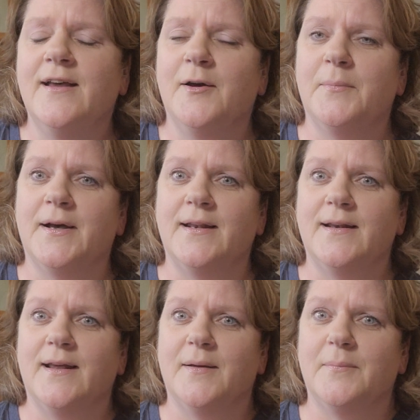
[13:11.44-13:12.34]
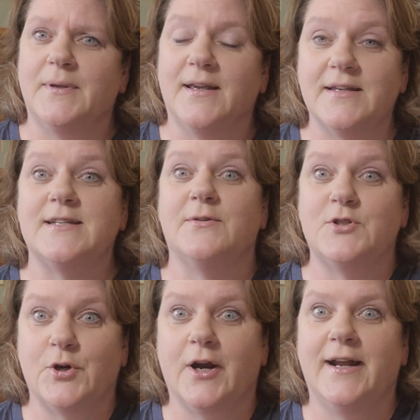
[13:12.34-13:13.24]
but because I was
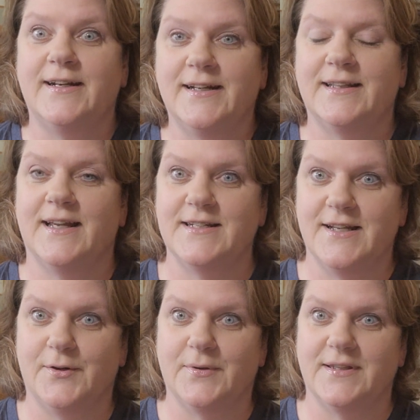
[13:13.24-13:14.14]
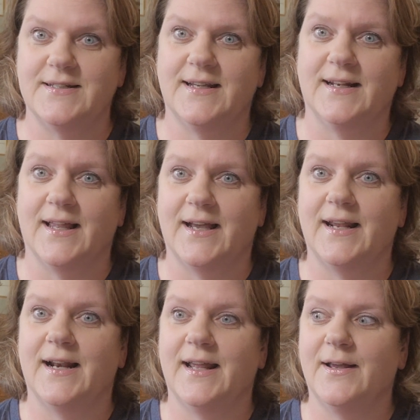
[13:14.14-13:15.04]
trying to get that done with the
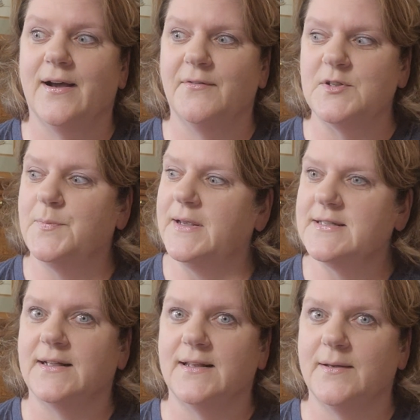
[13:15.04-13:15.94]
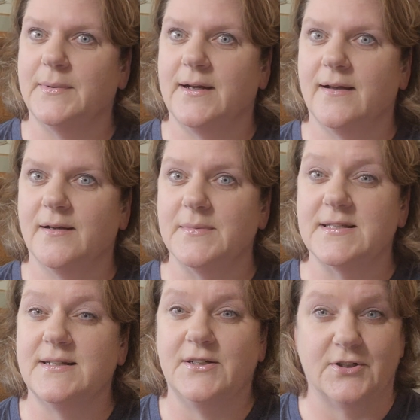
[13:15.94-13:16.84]
deadline, I was basically a monogamous
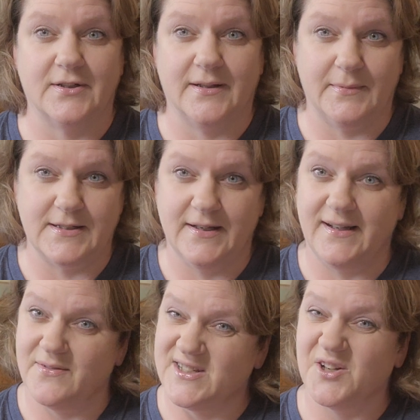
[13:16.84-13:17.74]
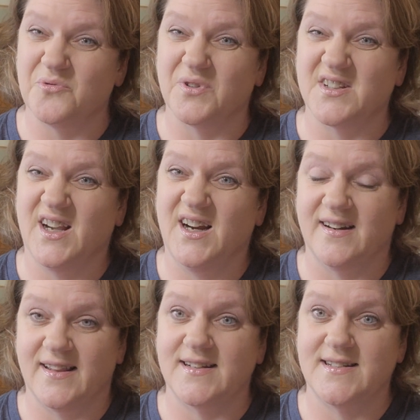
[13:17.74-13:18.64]
stitcher, and let me tell you, I was getting real tired
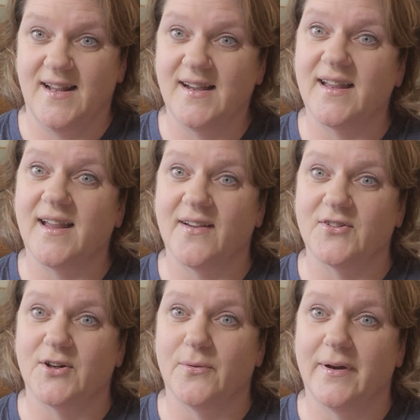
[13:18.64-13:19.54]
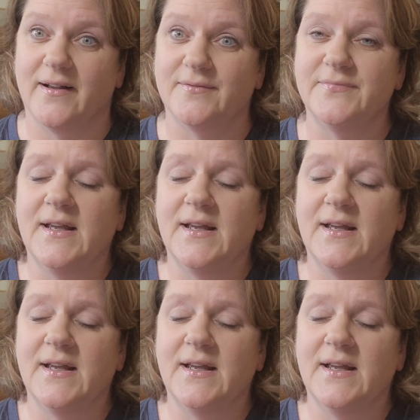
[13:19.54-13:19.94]
of that stocking after a while,